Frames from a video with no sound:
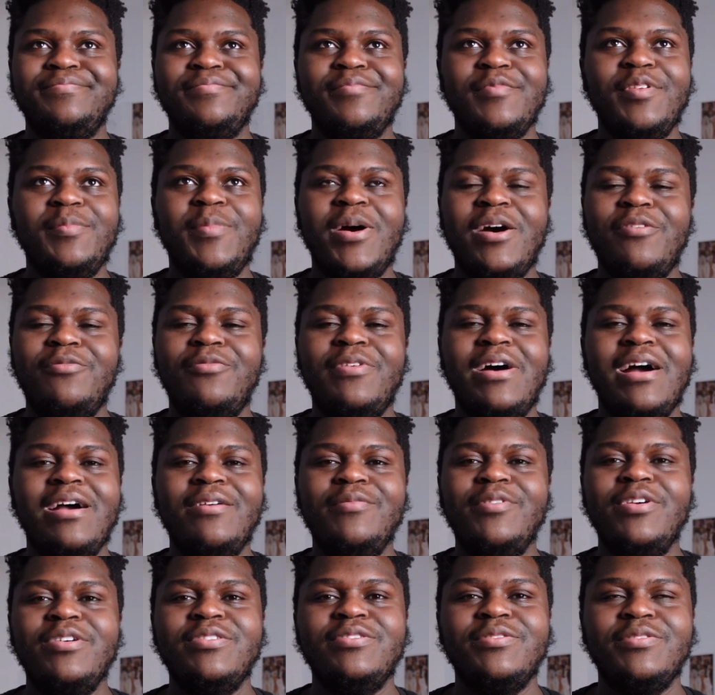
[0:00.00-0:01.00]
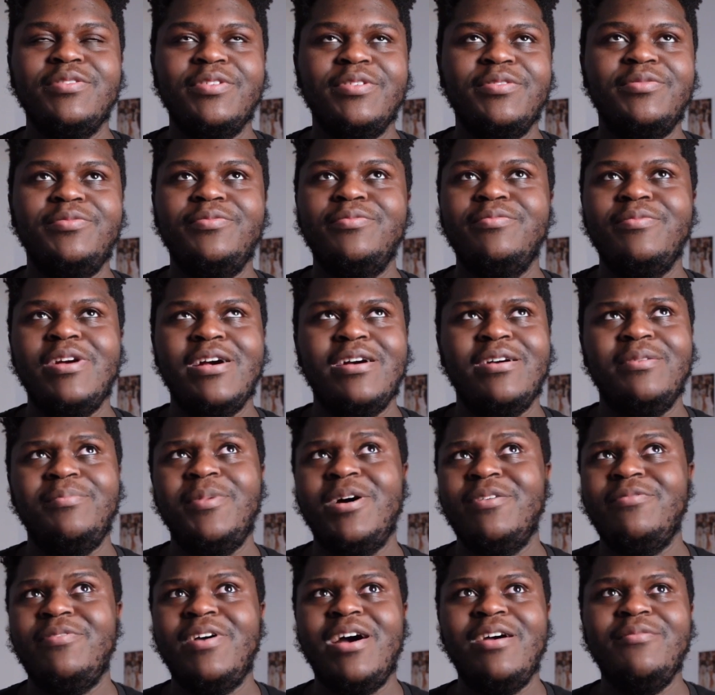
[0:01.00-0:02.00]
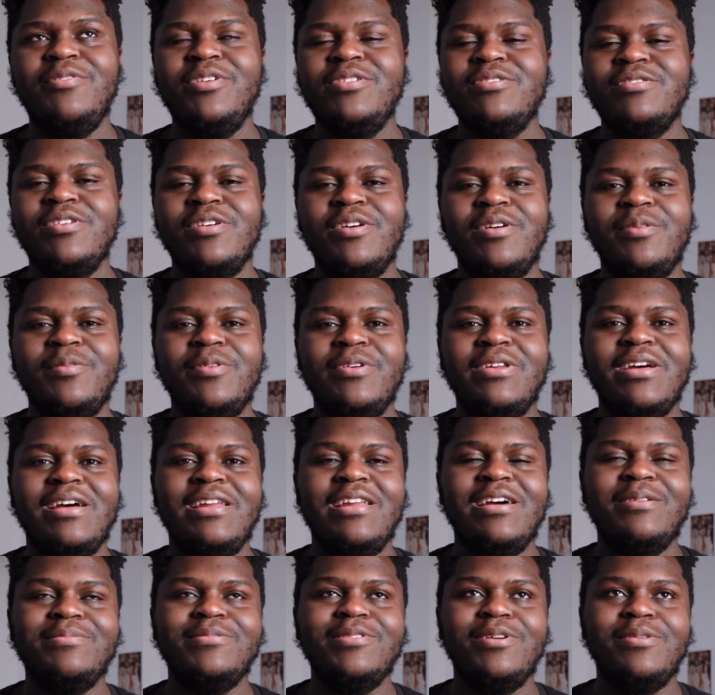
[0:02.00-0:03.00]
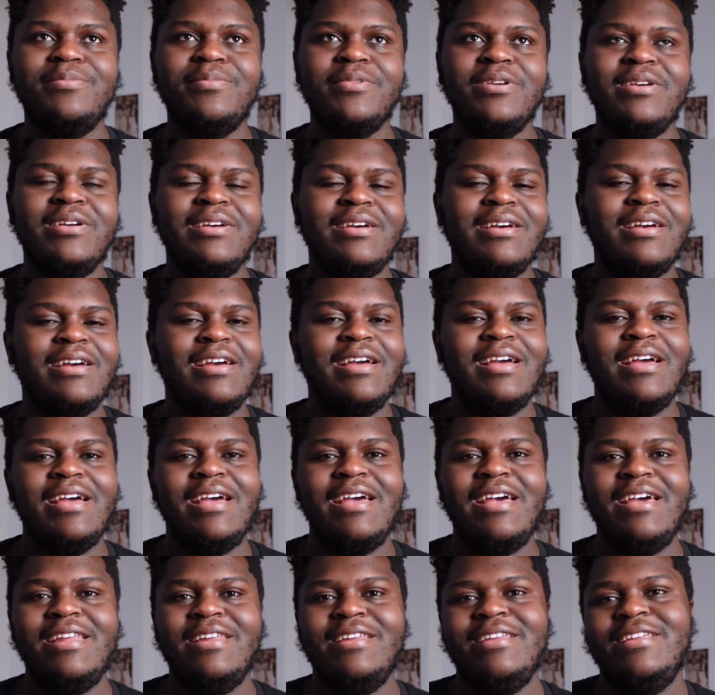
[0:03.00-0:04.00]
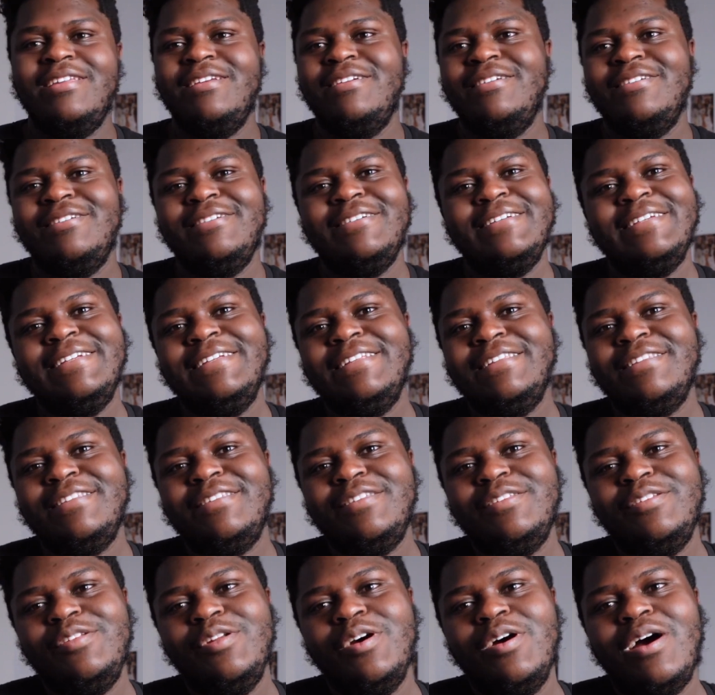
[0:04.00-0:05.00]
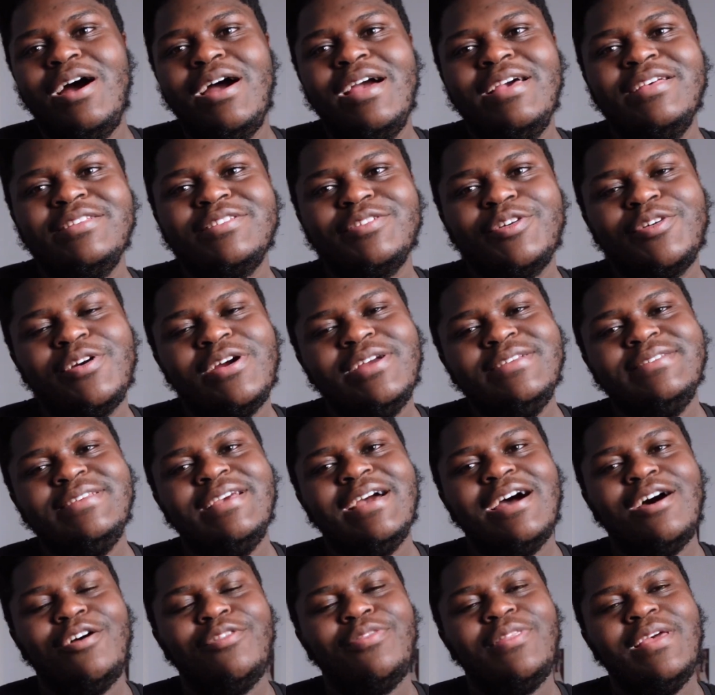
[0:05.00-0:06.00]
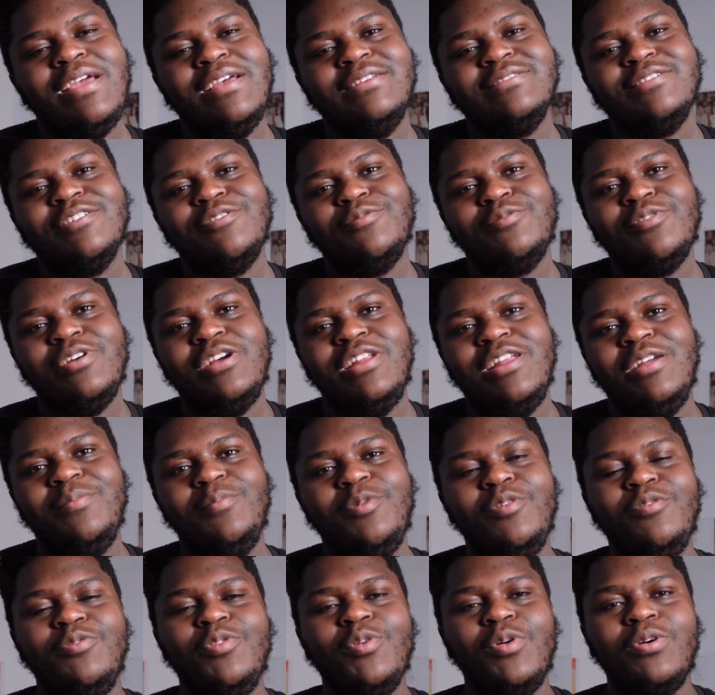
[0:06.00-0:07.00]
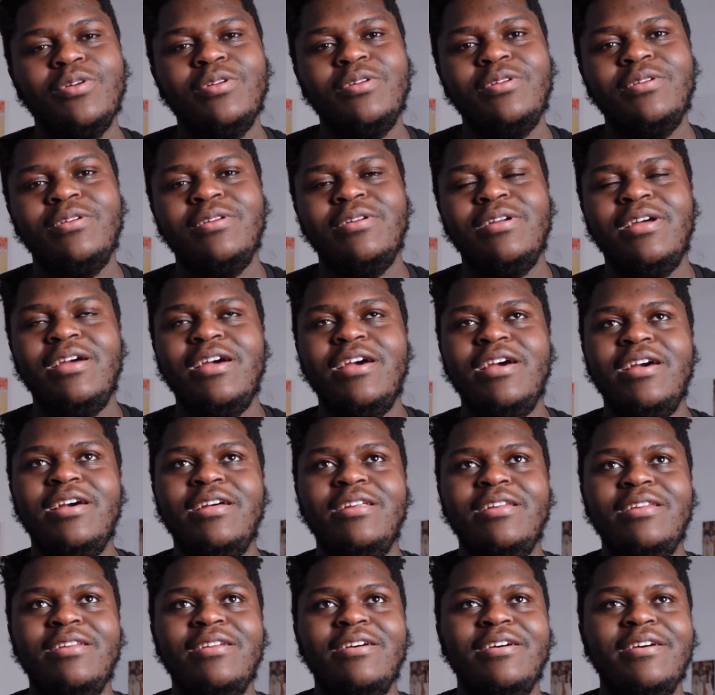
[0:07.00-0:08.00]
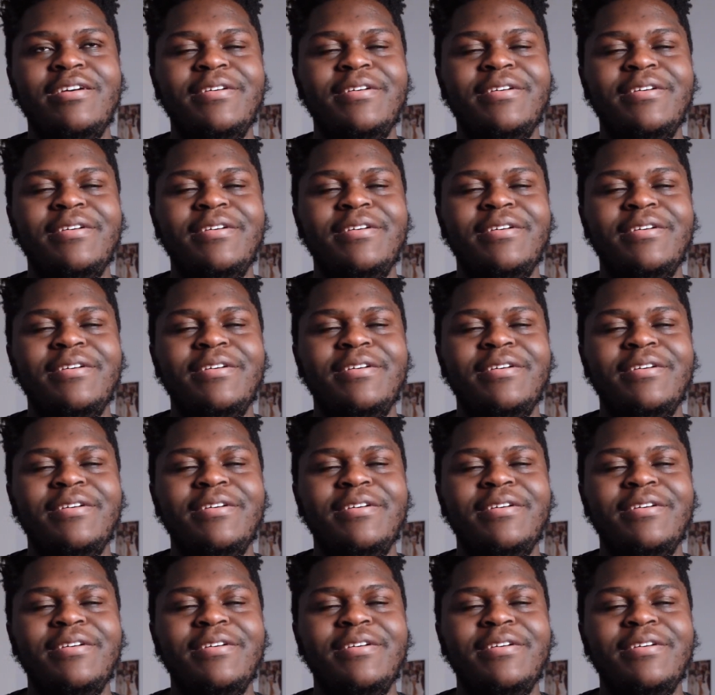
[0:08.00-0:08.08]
About 5 years ago I got that laptop, and you know, it's crazy how things have really moved on, and